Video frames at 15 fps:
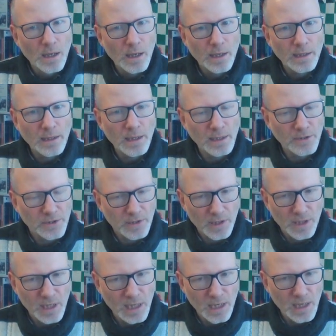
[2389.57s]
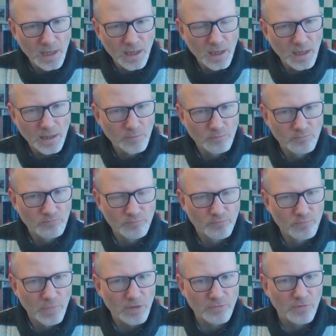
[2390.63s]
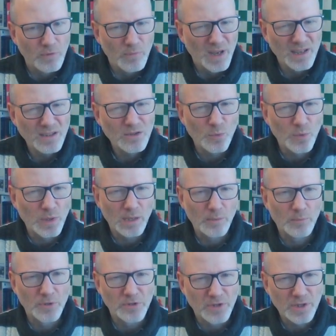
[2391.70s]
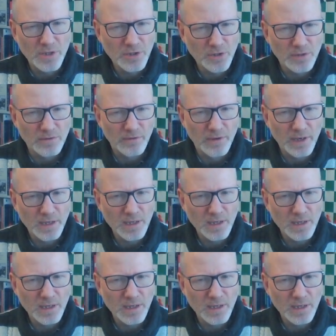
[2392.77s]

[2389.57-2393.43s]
Yes, it remains a winning position, right?